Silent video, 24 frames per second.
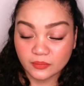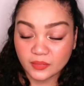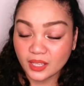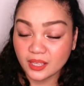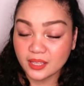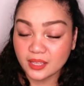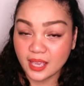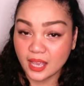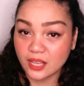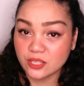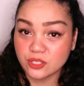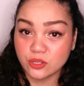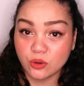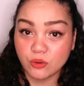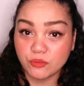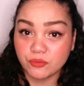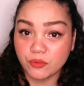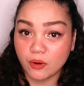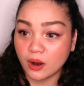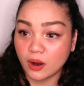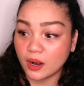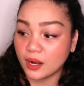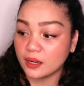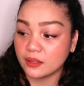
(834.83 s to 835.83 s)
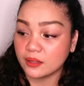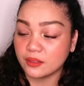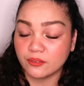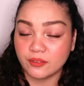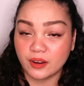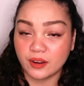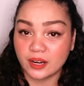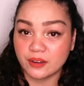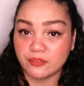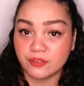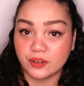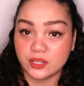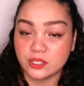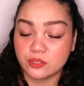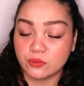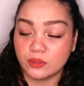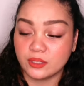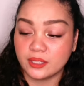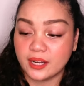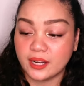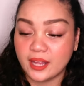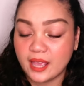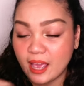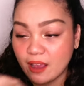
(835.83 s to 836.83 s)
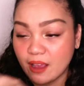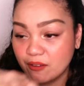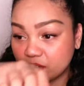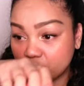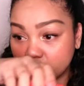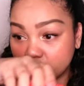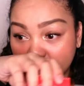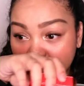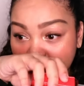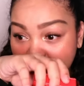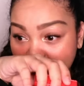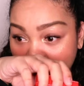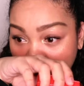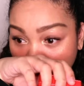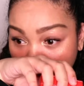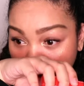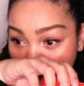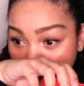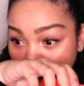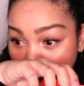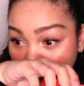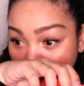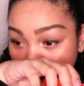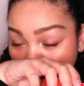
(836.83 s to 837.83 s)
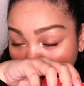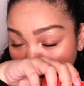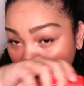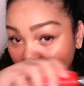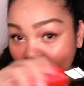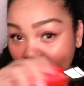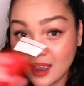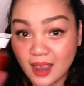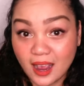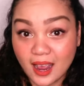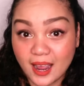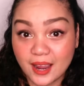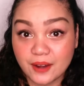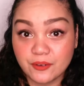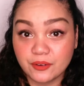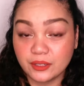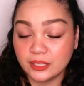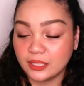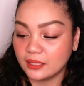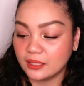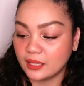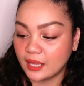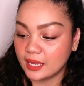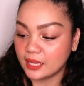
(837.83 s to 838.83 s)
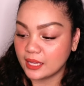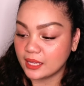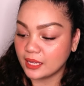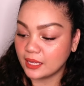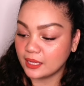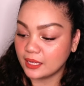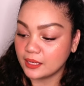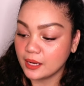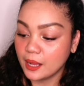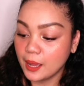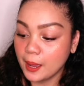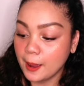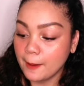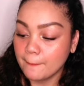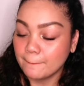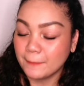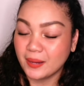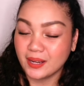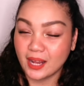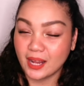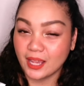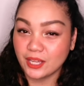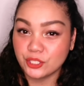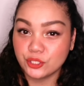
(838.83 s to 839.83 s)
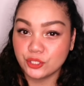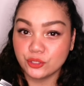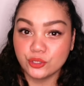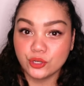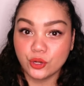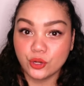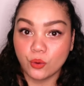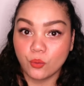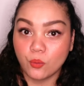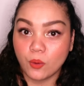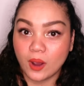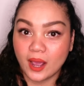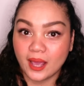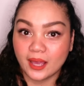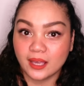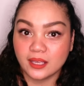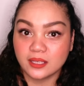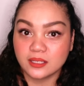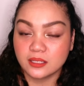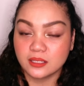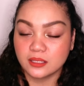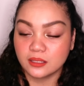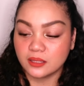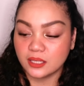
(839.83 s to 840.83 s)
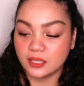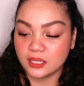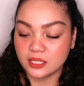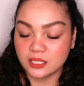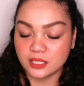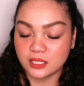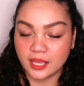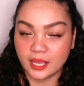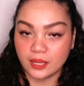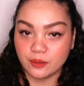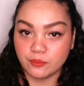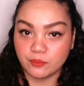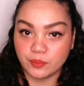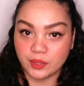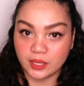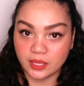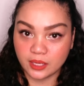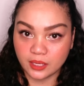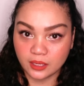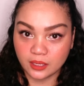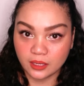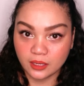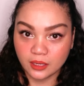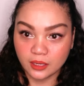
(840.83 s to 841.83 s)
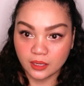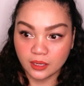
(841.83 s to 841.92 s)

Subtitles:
yeah, so far the very first one that I have from this house, I really like it. But I do know why this can be